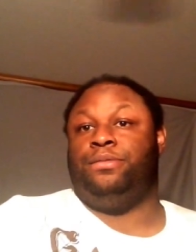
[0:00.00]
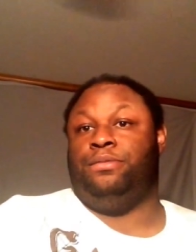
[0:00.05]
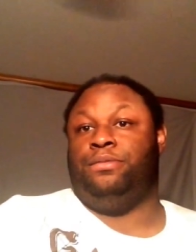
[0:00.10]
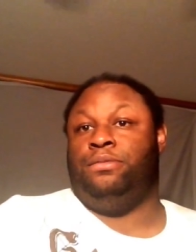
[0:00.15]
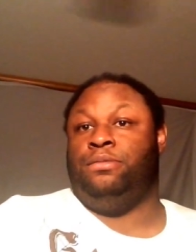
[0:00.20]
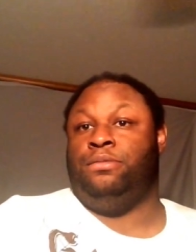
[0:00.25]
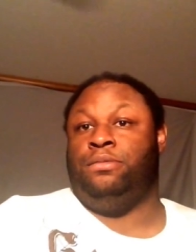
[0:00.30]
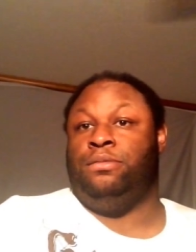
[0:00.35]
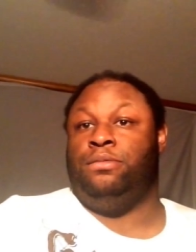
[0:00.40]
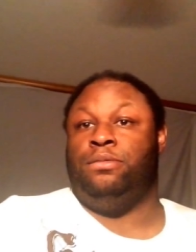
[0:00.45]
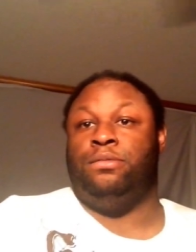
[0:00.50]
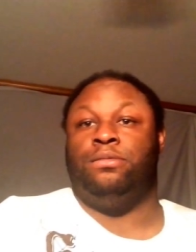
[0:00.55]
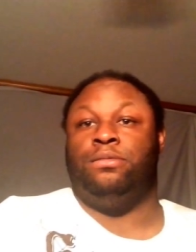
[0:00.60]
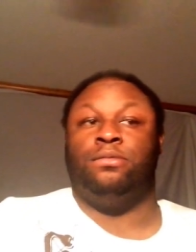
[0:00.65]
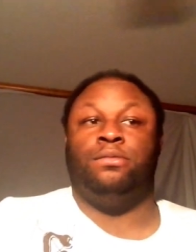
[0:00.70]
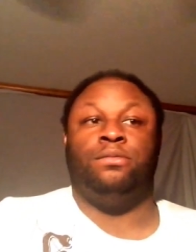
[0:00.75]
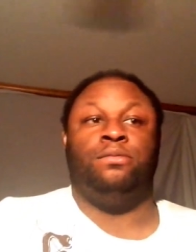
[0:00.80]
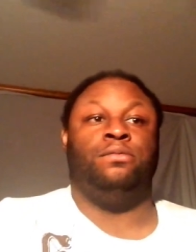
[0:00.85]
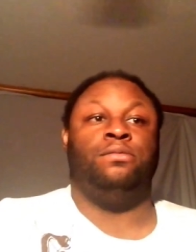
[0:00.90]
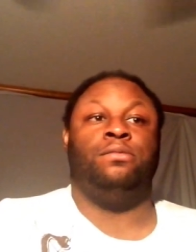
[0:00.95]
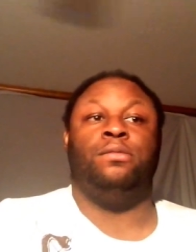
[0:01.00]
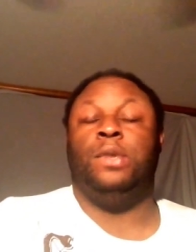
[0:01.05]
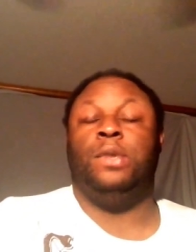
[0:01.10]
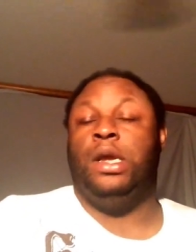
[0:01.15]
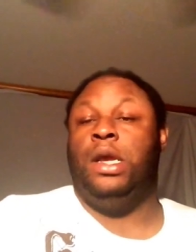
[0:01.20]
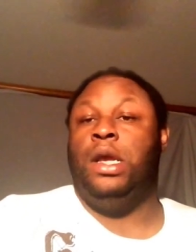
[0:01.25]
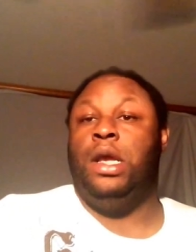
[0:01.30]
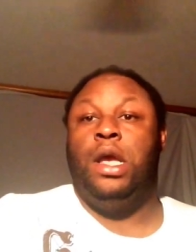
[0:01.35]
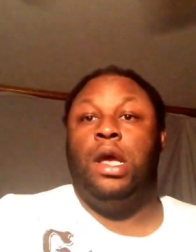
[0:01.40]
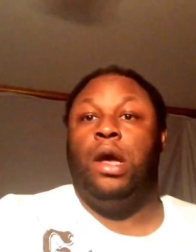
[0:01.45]
Mm.
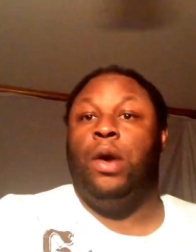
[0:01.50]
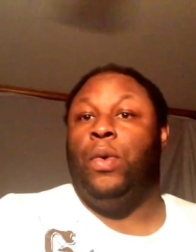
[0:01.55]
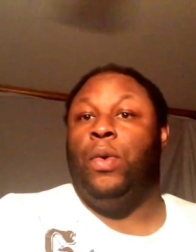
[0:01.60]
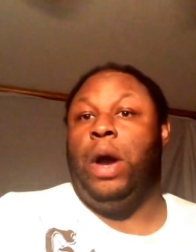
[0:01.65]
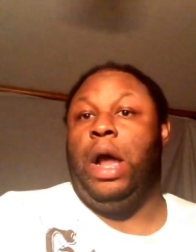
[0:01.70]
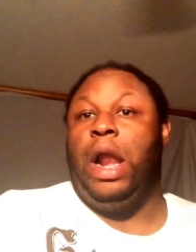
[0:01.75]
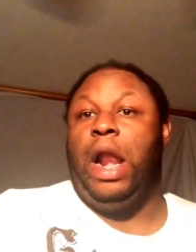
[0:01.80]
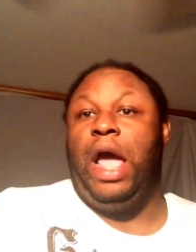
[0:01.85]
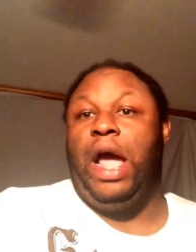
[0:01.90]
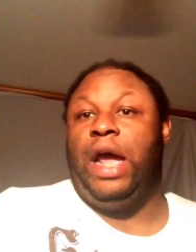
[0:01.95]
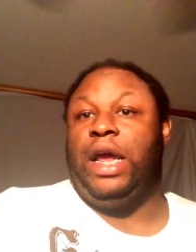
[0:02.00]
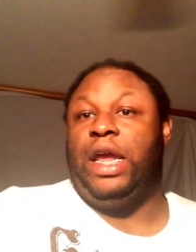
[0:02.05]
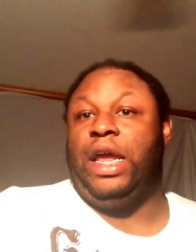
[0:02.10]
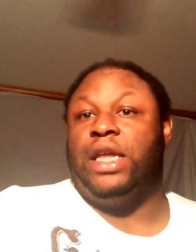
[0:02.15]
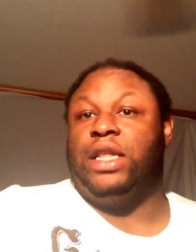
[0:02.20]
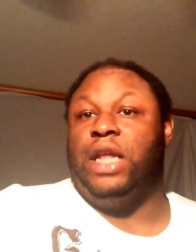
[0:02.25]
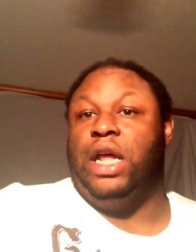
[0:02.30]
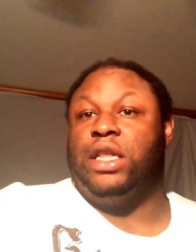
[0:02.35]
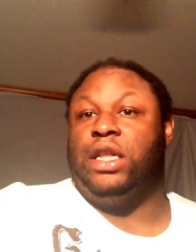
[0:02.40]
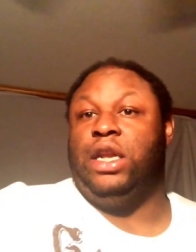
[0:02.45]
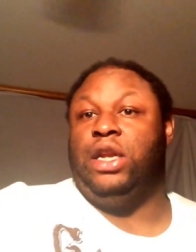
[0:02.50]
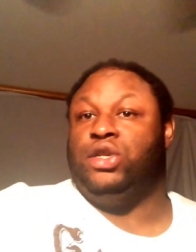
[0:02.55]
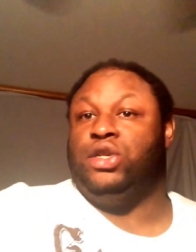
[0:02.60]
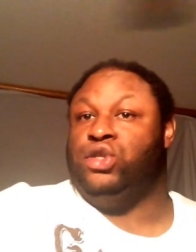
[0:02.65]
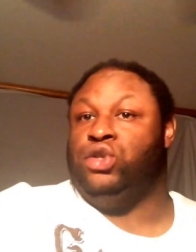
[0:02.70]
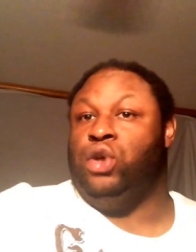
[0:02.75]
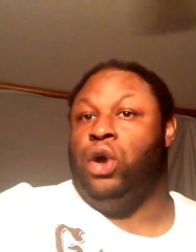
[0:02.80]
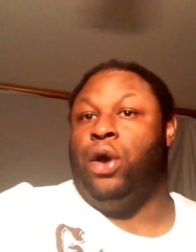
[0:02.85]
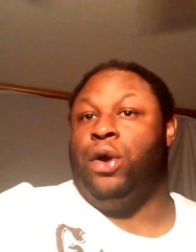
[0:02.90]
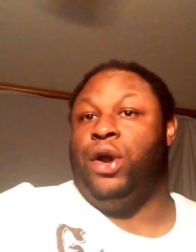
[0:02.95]
Well, I guess after the
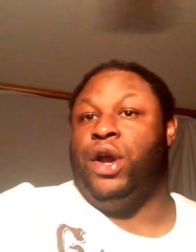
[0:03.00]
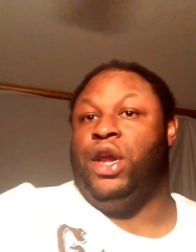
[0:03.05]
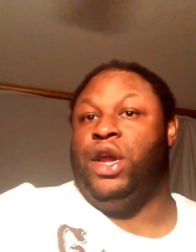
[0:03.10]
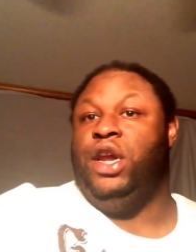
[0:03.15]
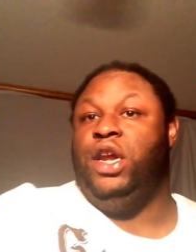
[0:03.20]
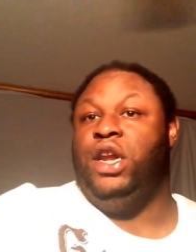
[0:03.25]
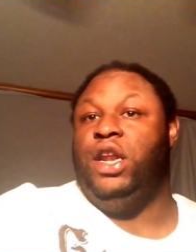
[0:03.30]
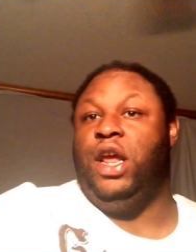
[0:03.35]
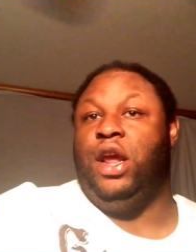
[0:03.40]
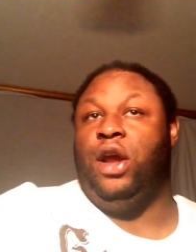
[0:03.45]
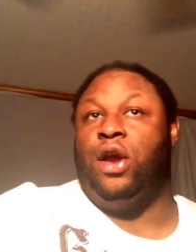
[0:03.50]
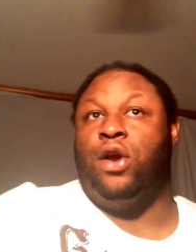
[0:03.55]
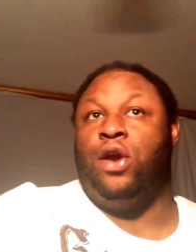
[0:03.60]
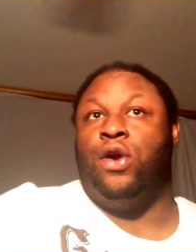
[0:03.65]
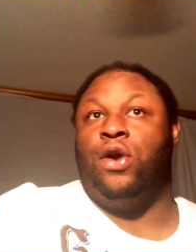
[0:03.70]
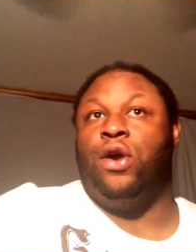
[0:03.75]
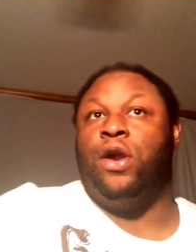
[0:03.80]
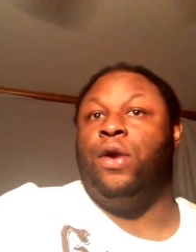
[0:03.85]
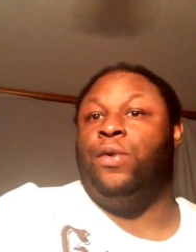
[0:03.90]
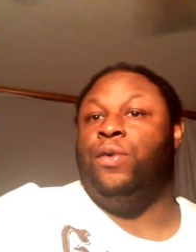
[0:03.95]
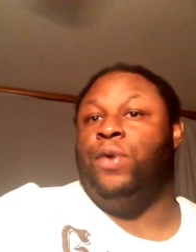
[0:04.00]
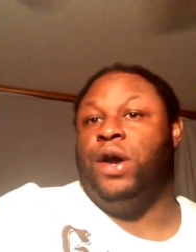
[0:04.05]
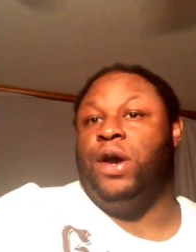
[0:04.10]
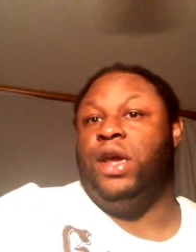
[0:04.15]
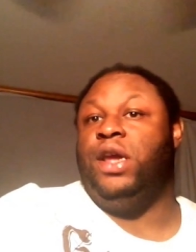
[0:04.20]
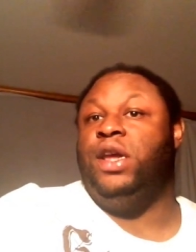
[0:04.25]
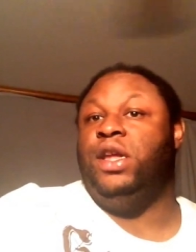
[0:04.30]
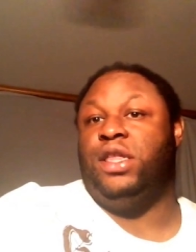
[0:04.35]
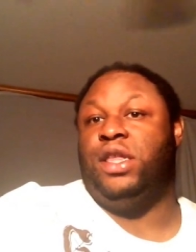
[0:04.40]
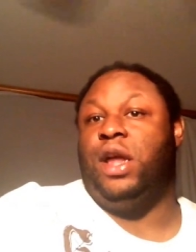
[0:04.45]
story he didn't heard and what
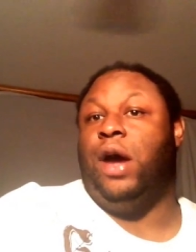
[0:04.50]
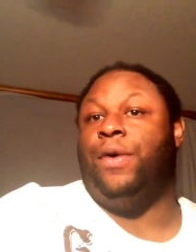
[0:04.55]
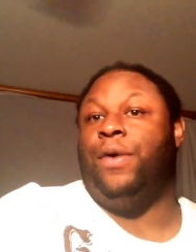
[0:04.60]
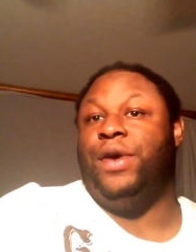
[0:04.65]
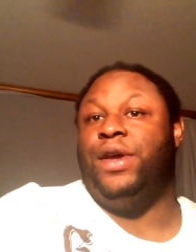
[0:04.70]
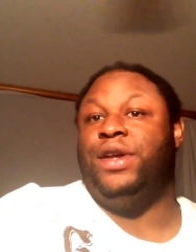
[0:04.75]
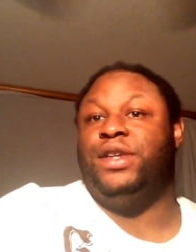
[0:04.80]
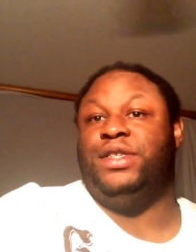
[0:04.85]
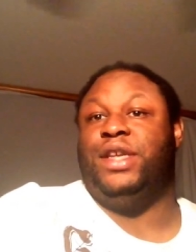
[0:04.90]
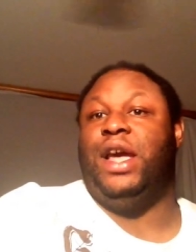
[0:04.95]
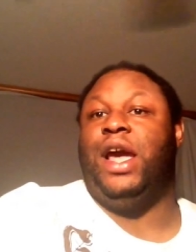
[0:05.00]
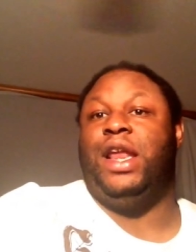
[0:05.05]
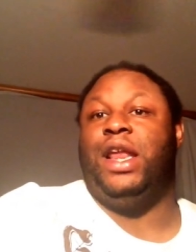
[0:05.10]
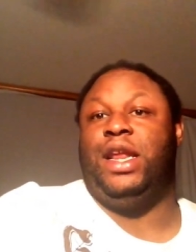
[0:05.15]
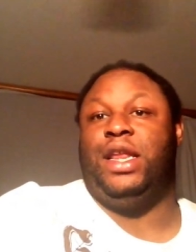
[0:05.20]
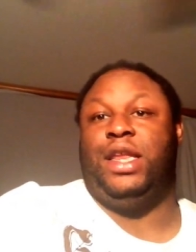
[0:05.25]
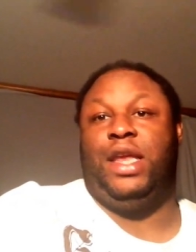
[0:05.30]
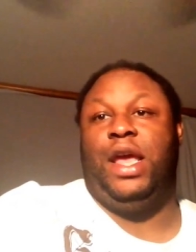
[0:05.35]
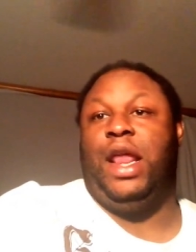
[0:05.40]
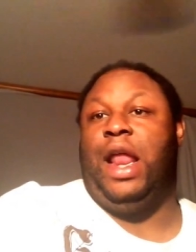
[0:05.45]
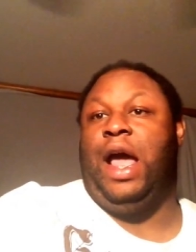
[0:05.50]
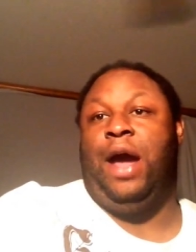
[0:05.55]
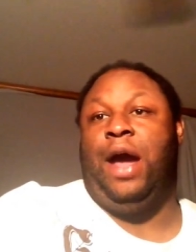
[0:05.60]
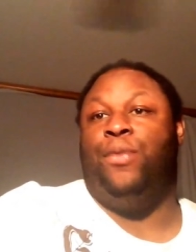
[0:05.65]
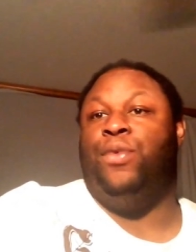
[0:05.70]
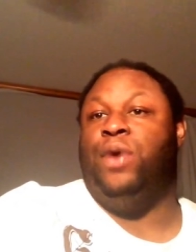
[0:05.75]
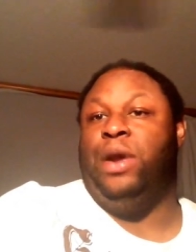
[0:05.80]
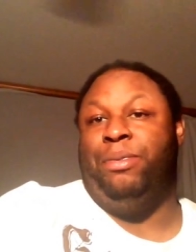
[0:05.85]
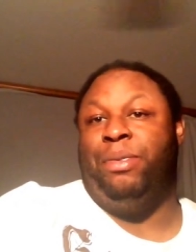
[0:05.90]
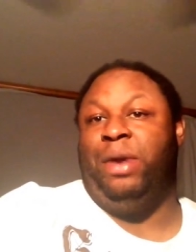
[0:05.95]
he thought his daddy get, I
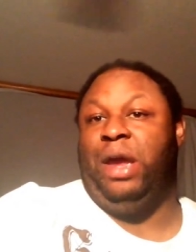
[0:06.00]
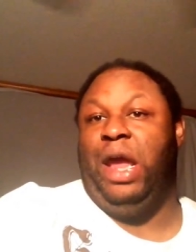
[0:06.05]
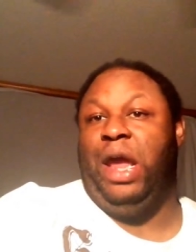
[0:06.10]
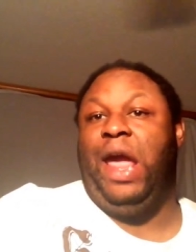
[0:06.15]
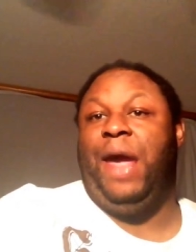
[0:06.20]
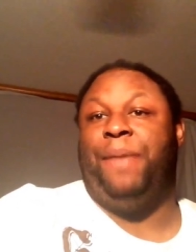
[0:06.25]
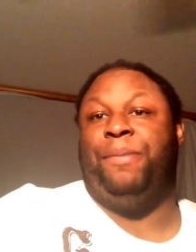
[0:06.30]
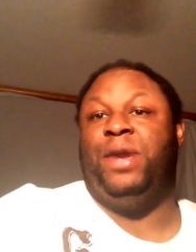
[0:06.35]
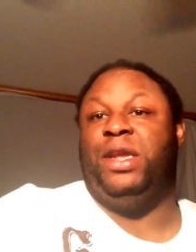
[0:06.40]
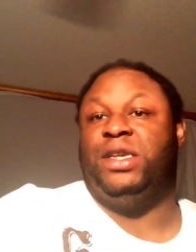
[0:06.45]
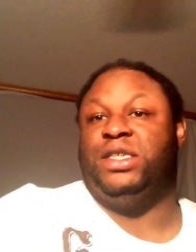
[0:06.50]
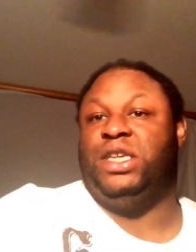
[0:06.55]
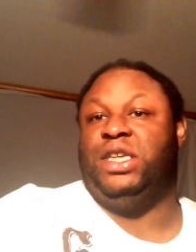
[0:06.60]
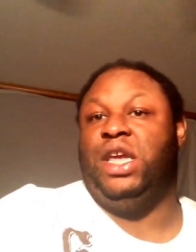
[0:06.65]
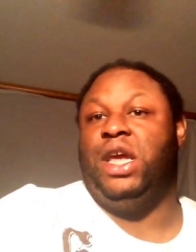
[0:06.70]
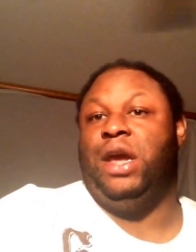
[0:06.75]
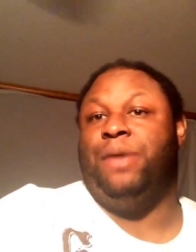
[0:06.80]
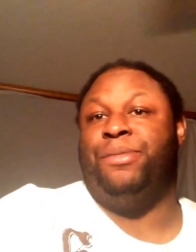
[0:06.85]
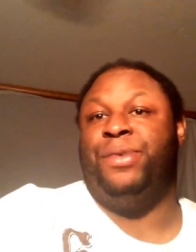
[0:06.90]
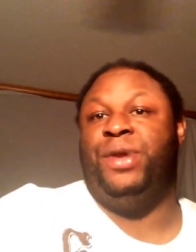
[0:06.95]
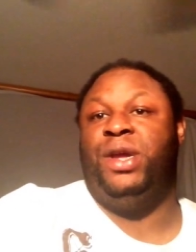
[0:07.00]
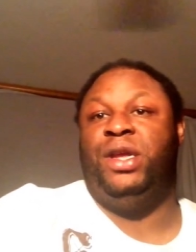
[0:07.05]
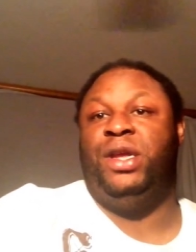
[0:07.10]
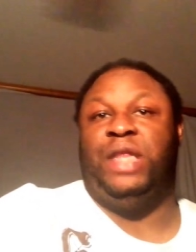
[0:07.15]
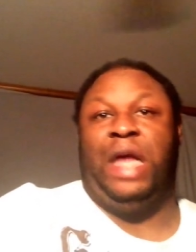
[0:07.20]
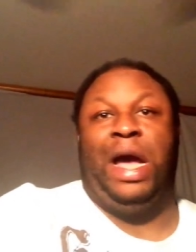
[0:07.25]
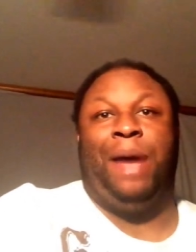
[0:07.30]
wouldn't be happy to see him neither.